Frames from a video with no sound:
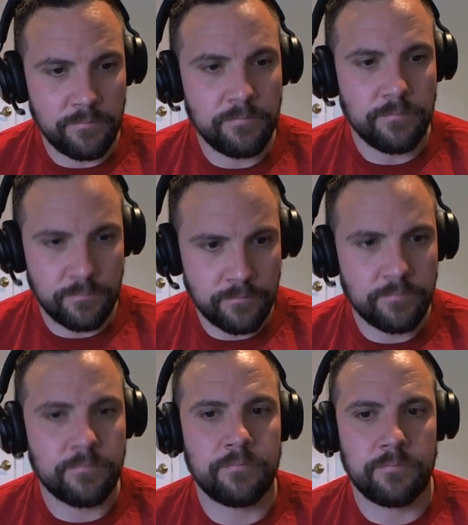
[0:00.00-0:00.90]

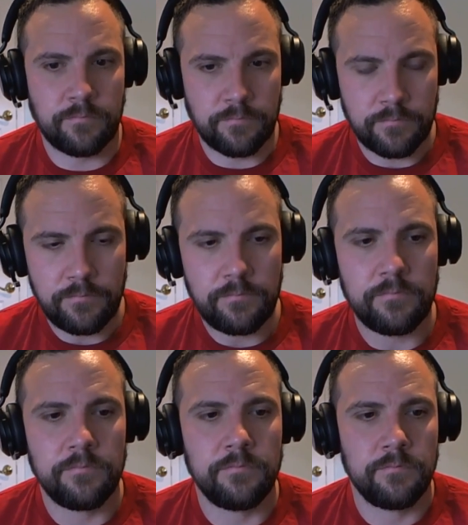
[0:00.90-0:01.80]

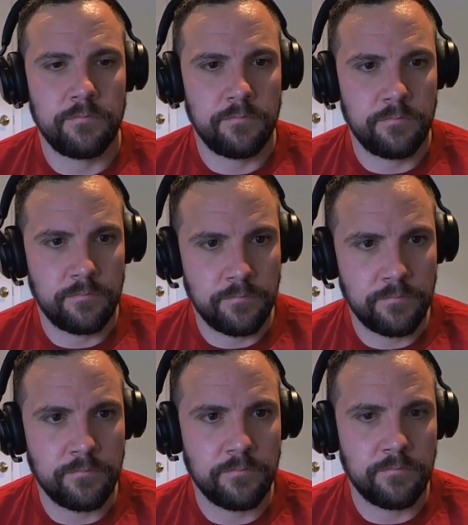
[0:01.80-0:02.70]

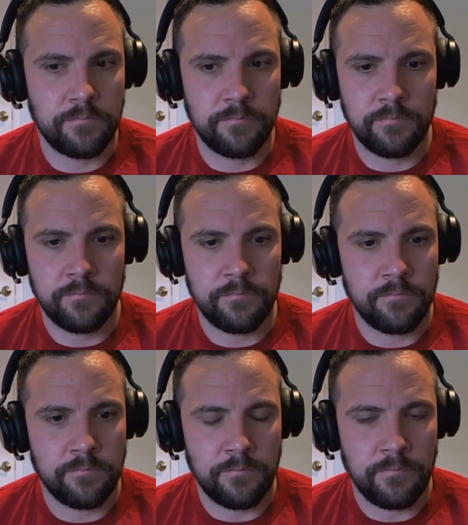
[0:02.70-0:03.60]

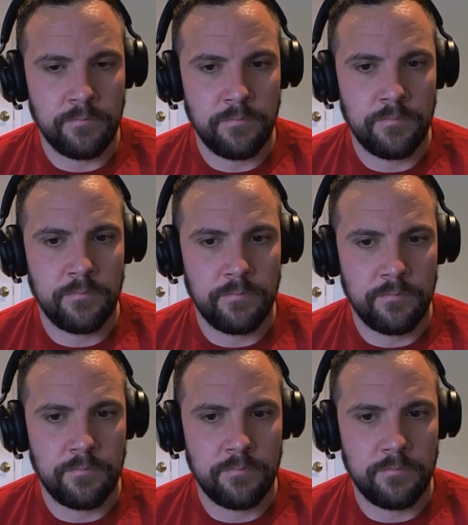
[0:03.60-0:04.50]

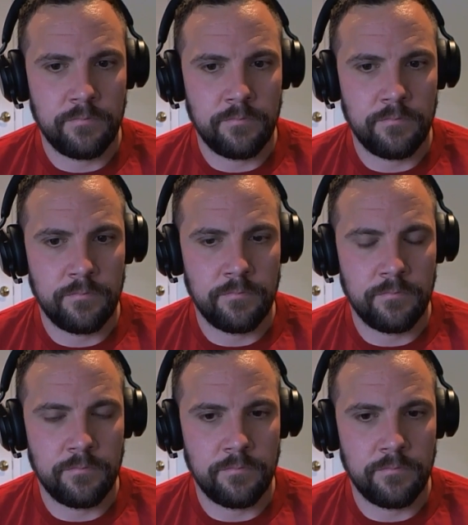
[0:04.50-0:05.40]

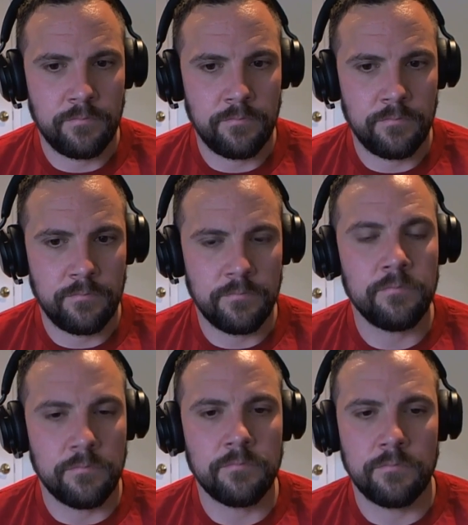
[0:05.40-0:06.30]
No words are spoken by the person on screen.